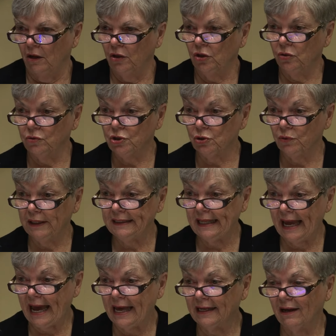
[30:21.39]
you doing
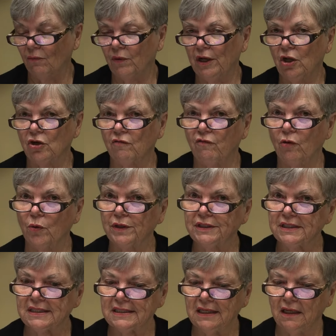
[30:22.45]
that, and we look forward to
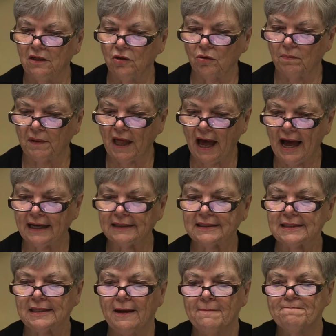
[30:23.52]
seeing your
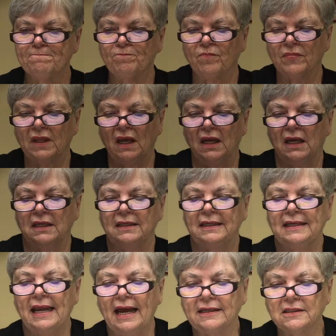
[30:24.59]
blocks.
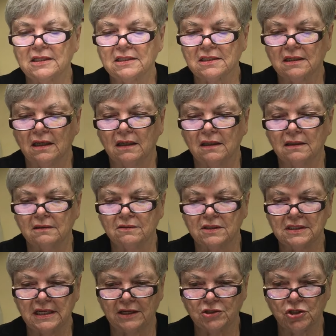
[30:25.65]
Next
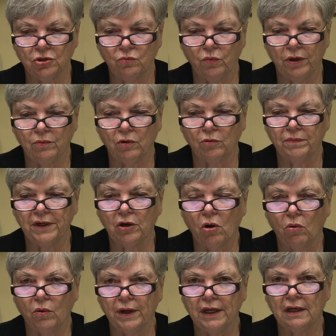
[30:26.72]
session, we will be
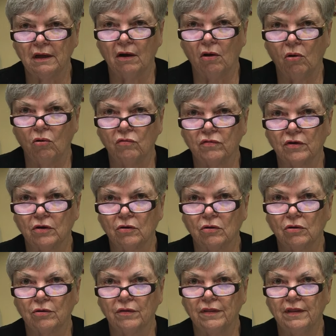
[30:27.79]
going
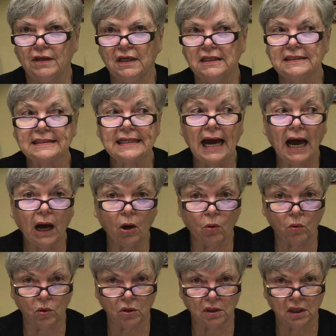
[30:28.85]
over the
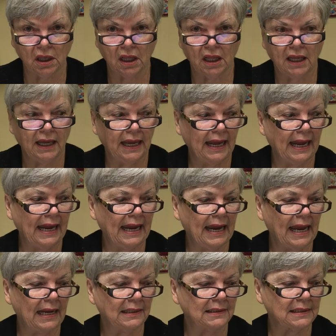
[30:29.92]
towel
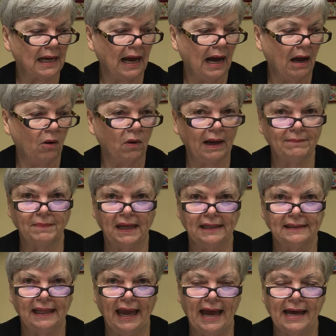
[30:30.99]
and how I
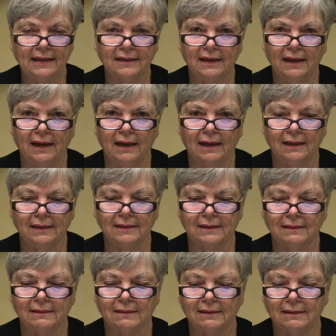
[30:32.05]
made that and
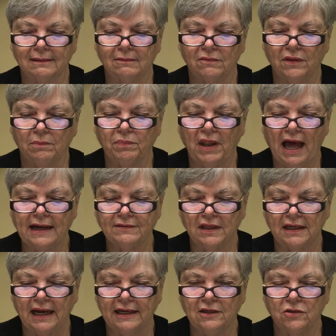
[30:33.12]
the block
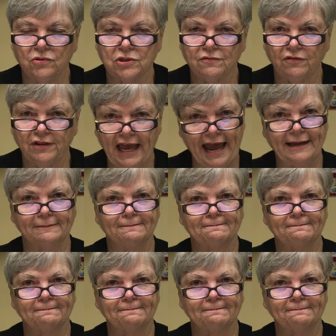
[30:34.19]
that I used for that.